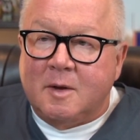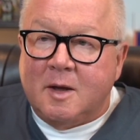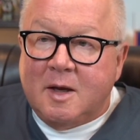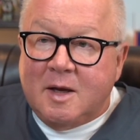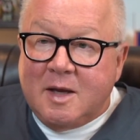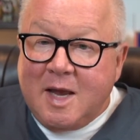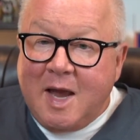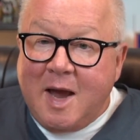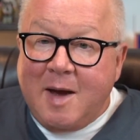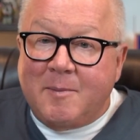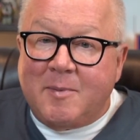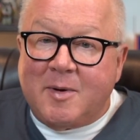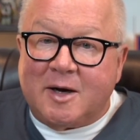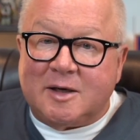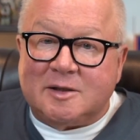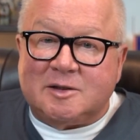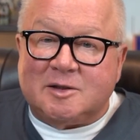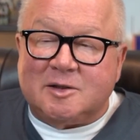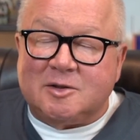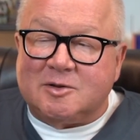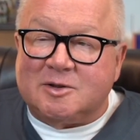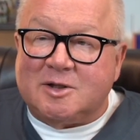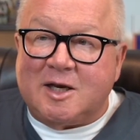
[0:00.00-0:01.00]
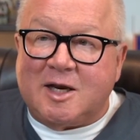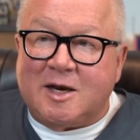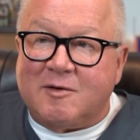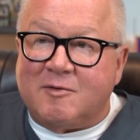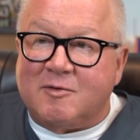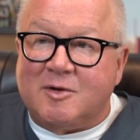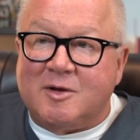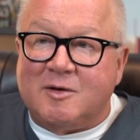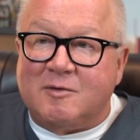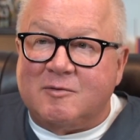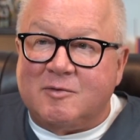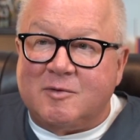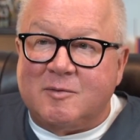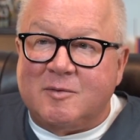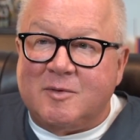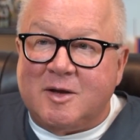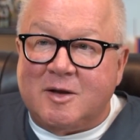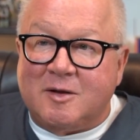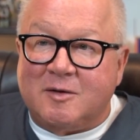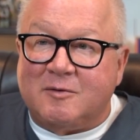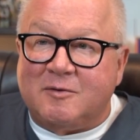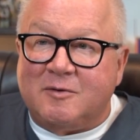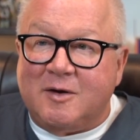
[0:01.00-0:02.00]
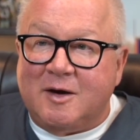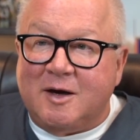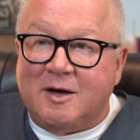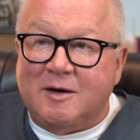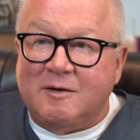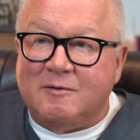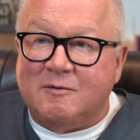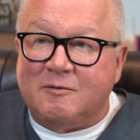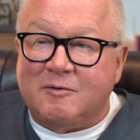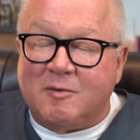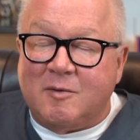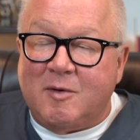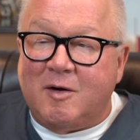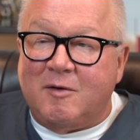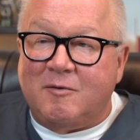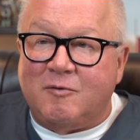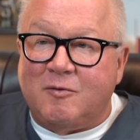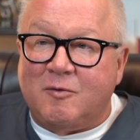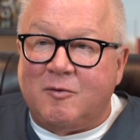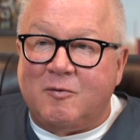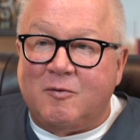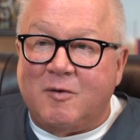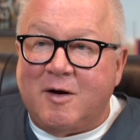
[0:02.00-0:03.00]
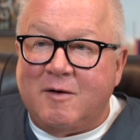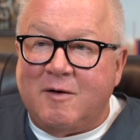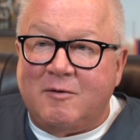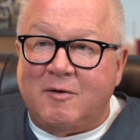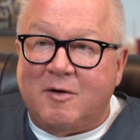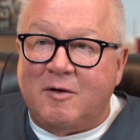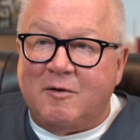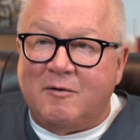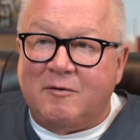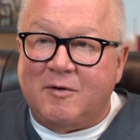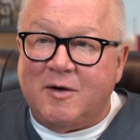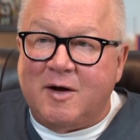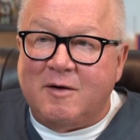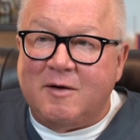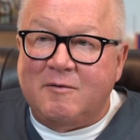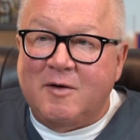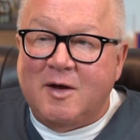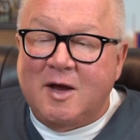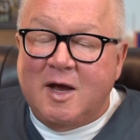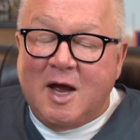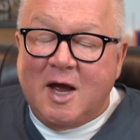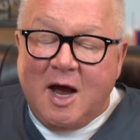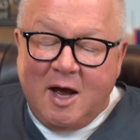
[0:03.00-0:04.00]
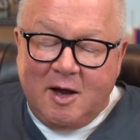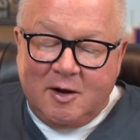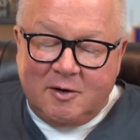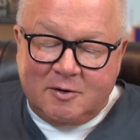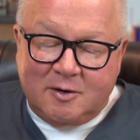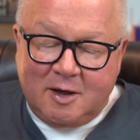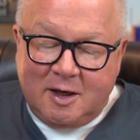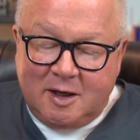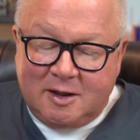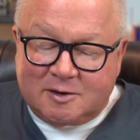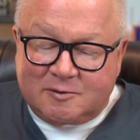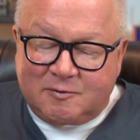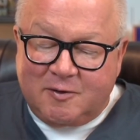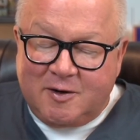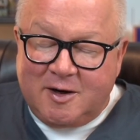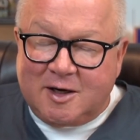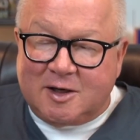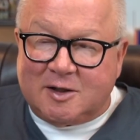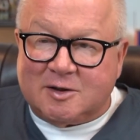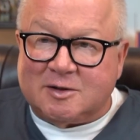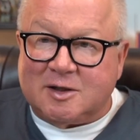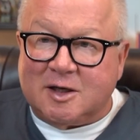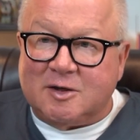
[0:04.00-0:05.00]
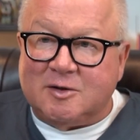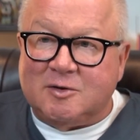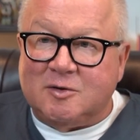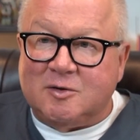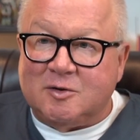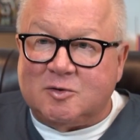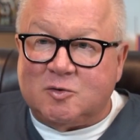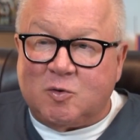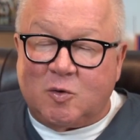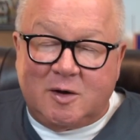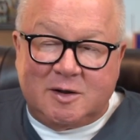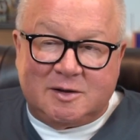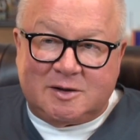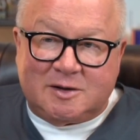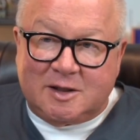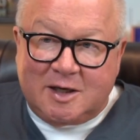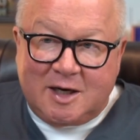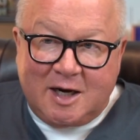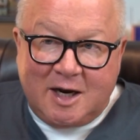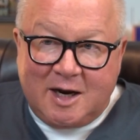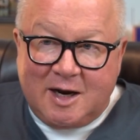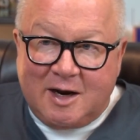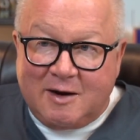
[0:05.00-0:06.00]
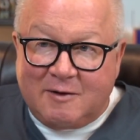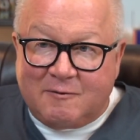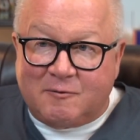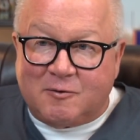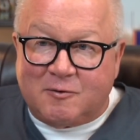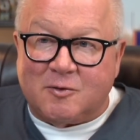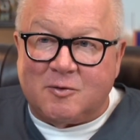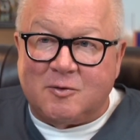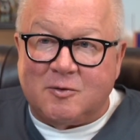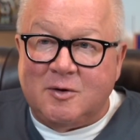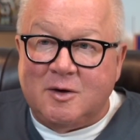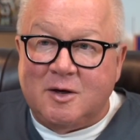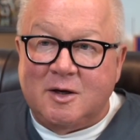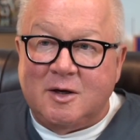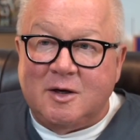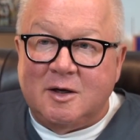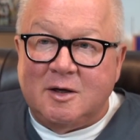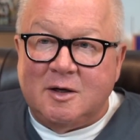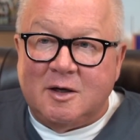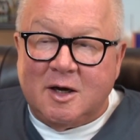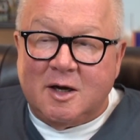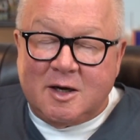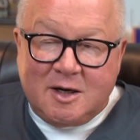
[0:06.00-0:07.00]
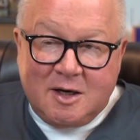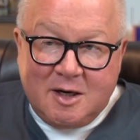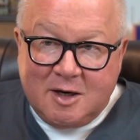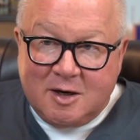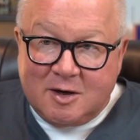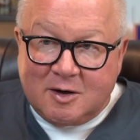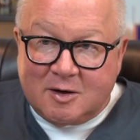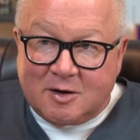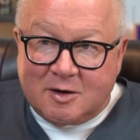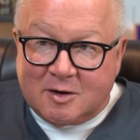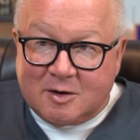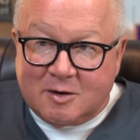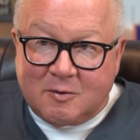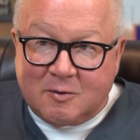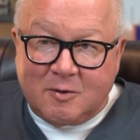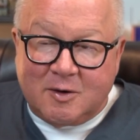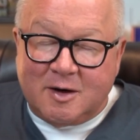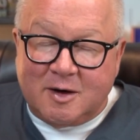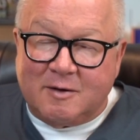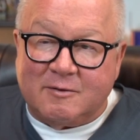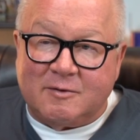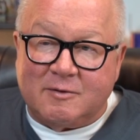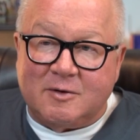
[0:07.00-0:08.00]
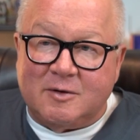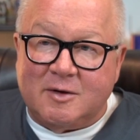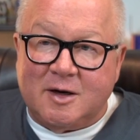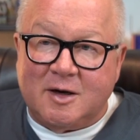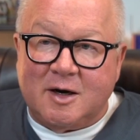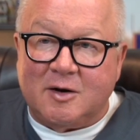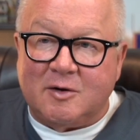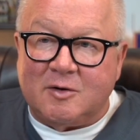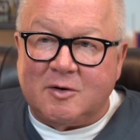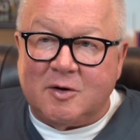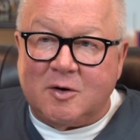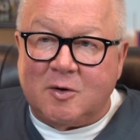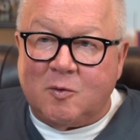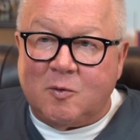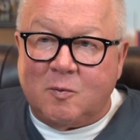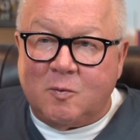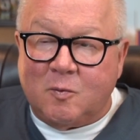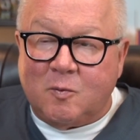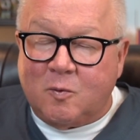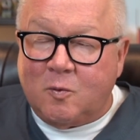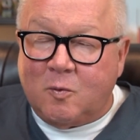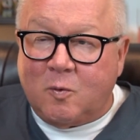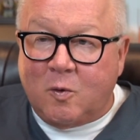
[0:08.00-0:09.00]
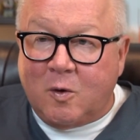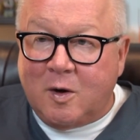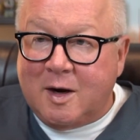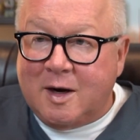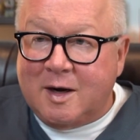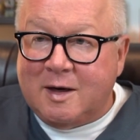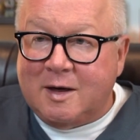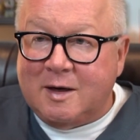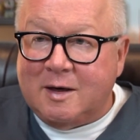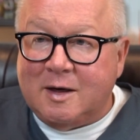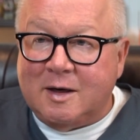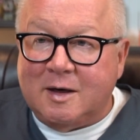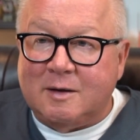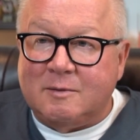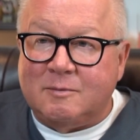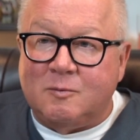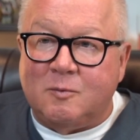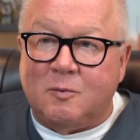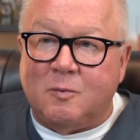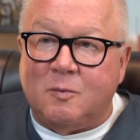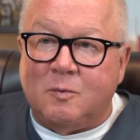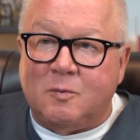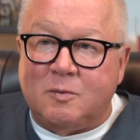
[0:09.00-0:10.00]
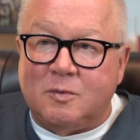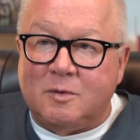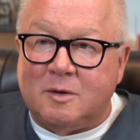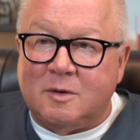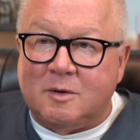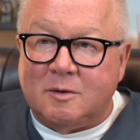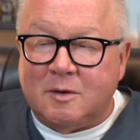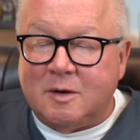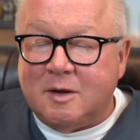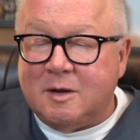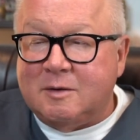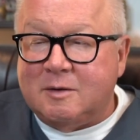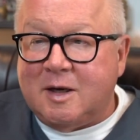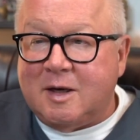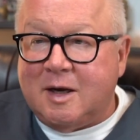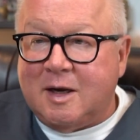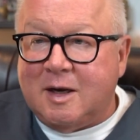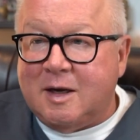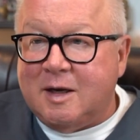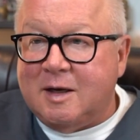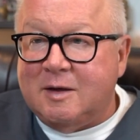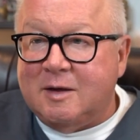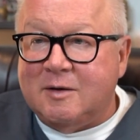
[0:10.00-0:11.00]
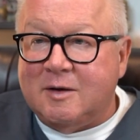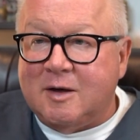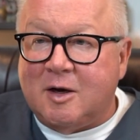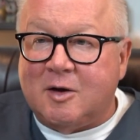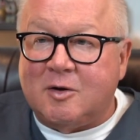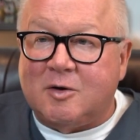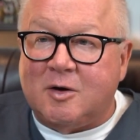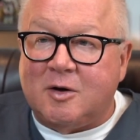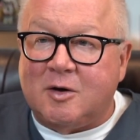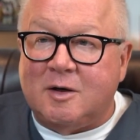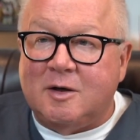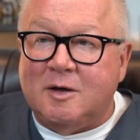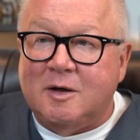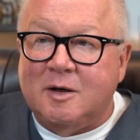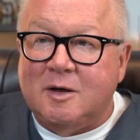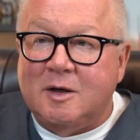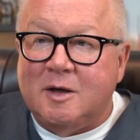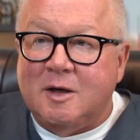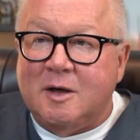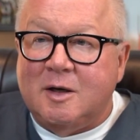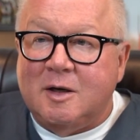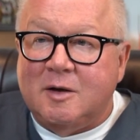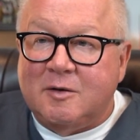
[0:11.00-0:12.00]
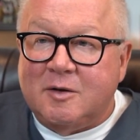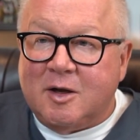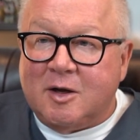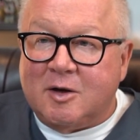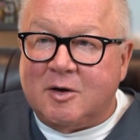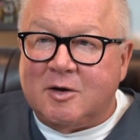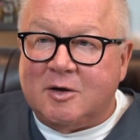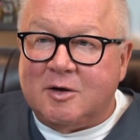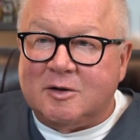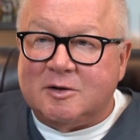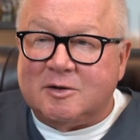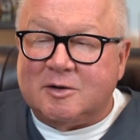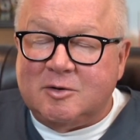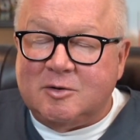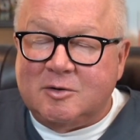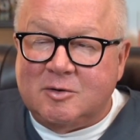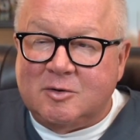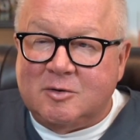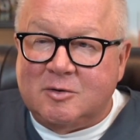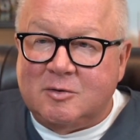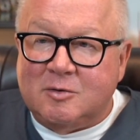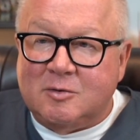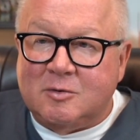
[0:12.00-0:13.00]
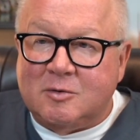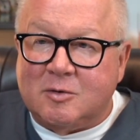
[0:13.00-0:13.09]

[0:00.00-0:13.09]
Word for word: Yeah, but I still take everything from the other yeah. five, from all yeah. five, all five. I'll, it's funny because I'll do it twice a day for a year or whatever, and then I'll go to one a, mm-hmm. a day, and Your then I'll go to protocols. Then I'll go to two